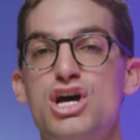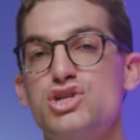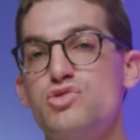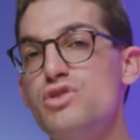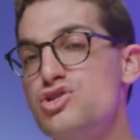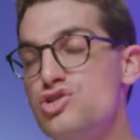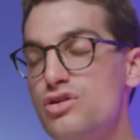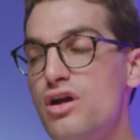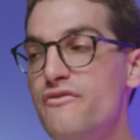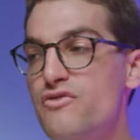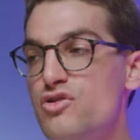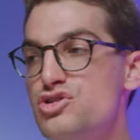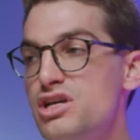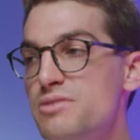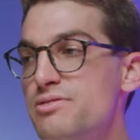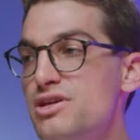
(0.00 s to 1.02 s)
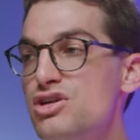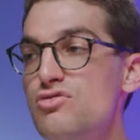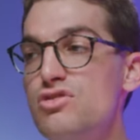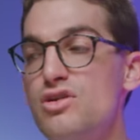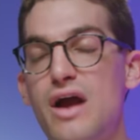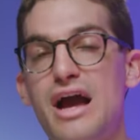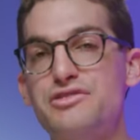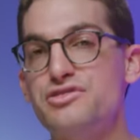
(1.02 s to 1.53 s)
So when you turn off your GPU,
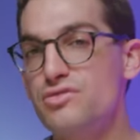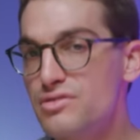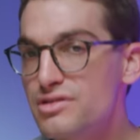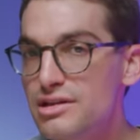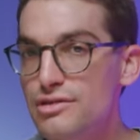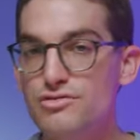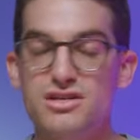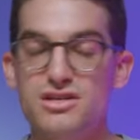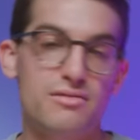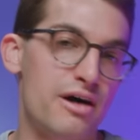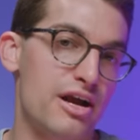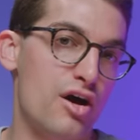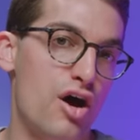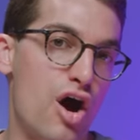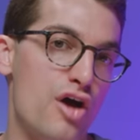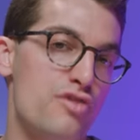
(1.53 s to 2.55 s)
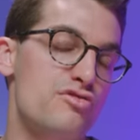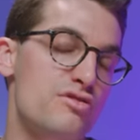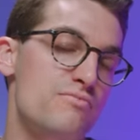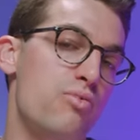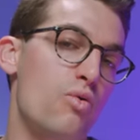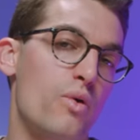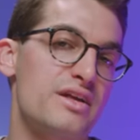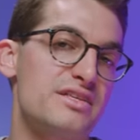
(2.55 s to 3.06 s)
you're actually only losing about 100
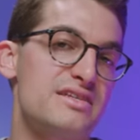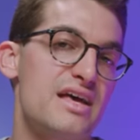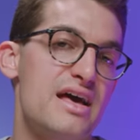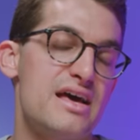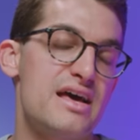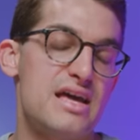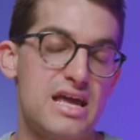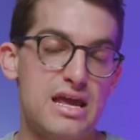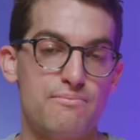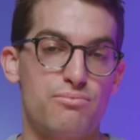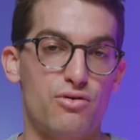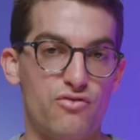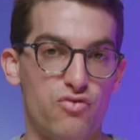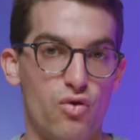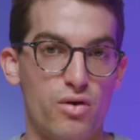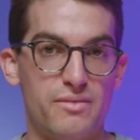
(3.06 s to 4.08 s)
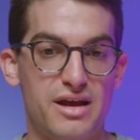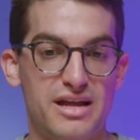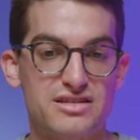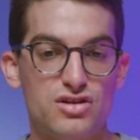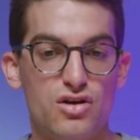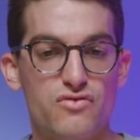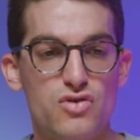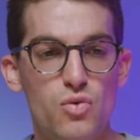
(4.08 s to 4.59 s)
points in performance.
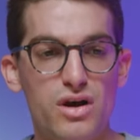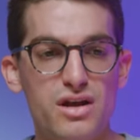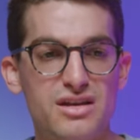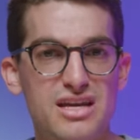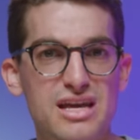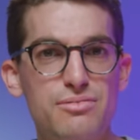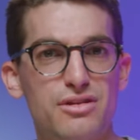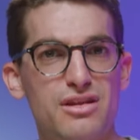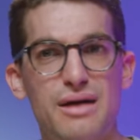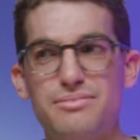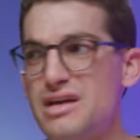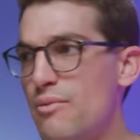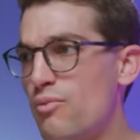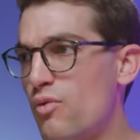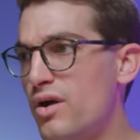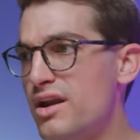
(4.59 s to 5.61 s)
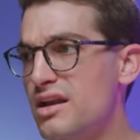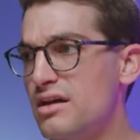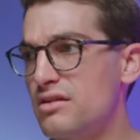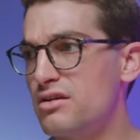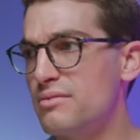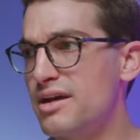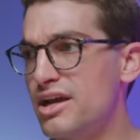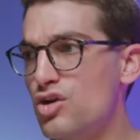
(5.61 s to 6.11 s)
So if you wanna keep the laptop running a
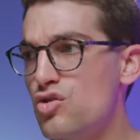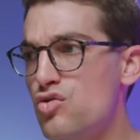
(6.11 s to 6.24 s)
little bit